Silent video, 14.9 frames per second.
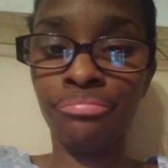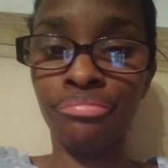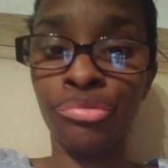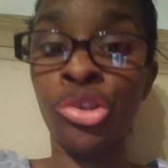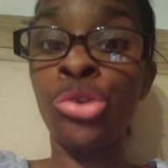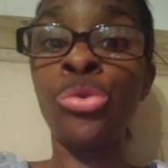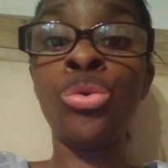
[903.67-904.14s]

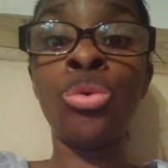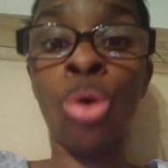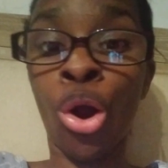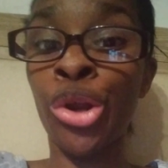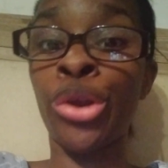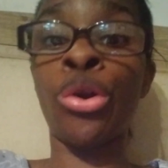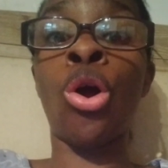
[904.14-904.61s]
You
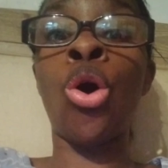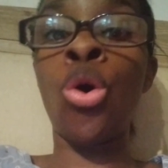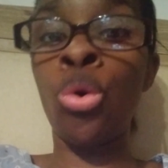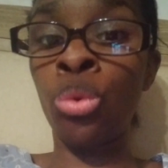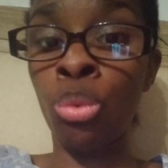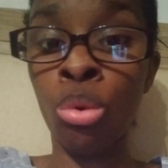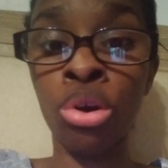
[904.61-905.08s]
are your
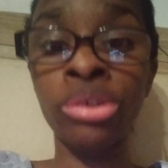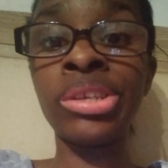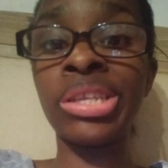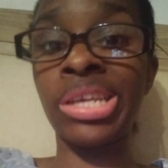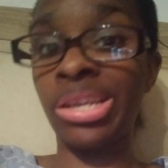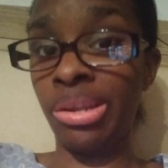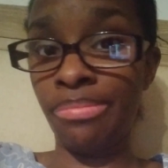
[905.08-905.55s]
own
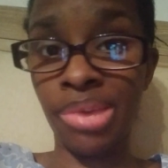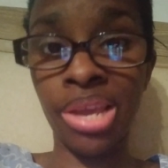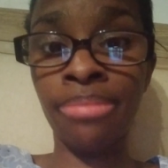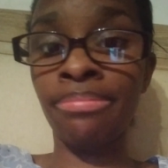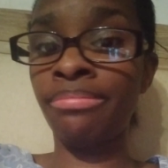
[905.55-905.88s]
worst enemy.